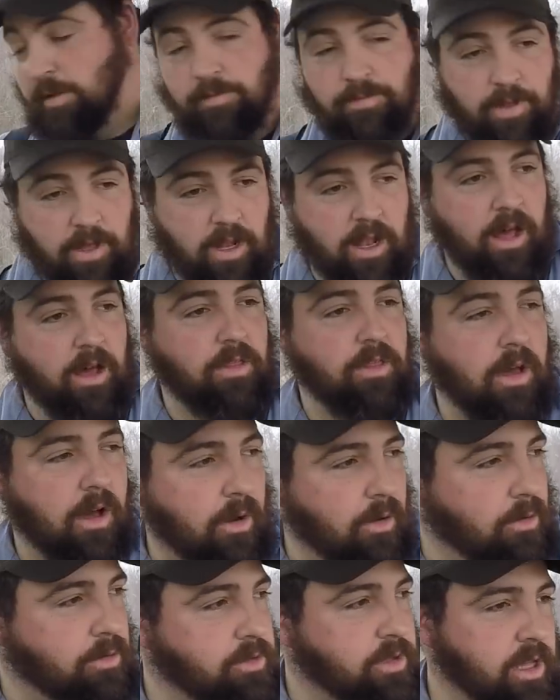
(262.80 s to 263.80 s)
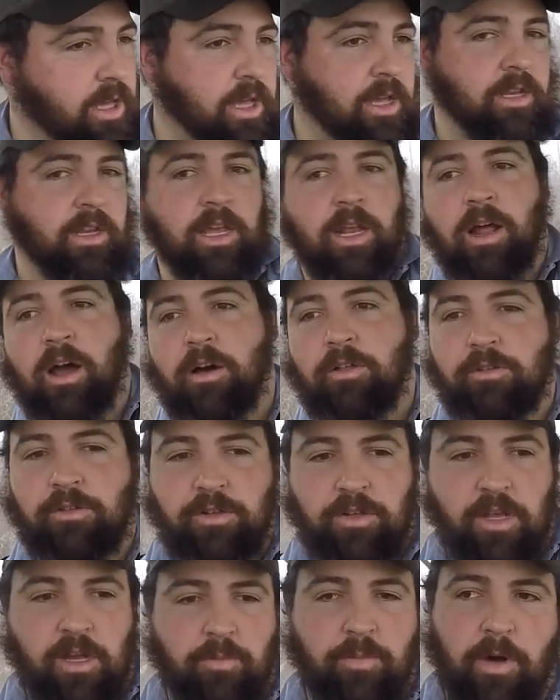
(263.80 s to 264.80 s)
fill all the holes in, get all the
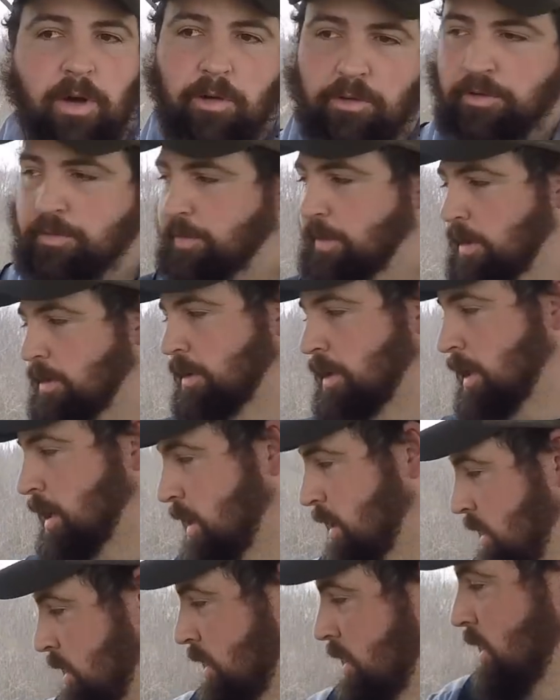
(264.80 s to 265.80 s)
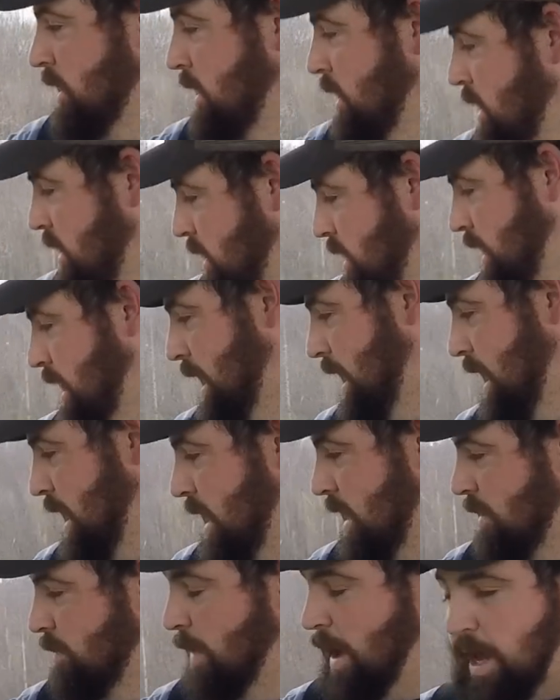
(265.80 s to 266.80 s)
stump holes filled in.
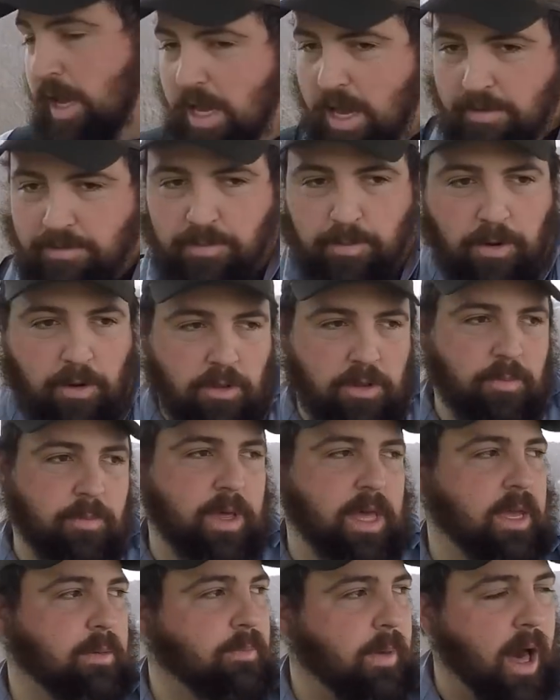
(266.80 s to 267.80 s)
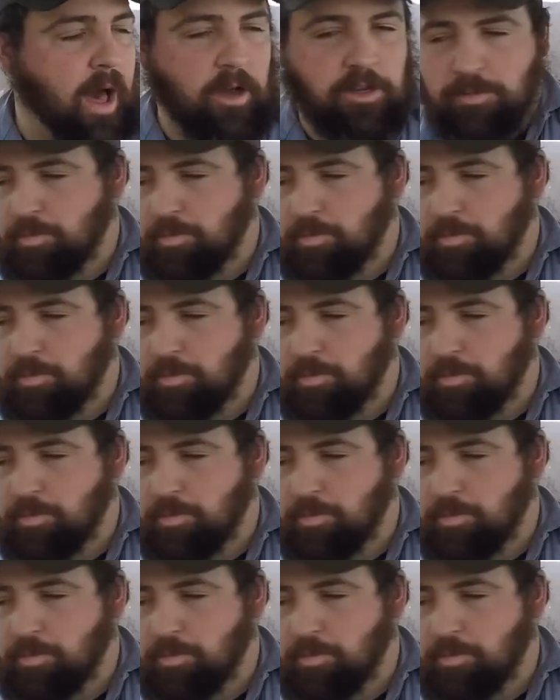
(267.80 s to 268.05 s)
And I may have to pull the big box